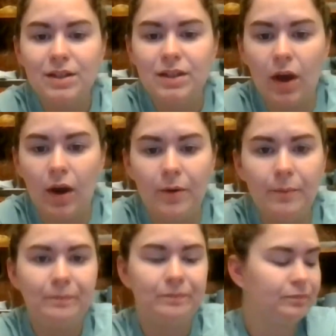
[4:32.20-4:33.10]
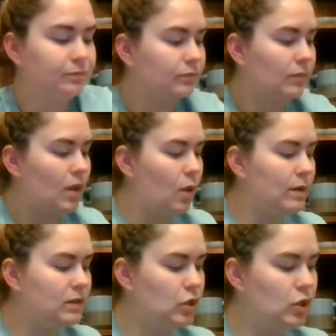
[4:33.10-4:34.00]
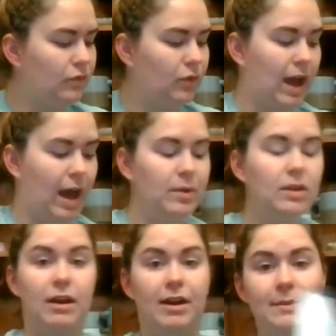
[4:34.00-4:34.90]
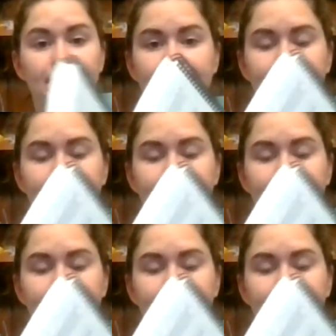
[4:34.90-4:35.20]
So there's a new vocabulary.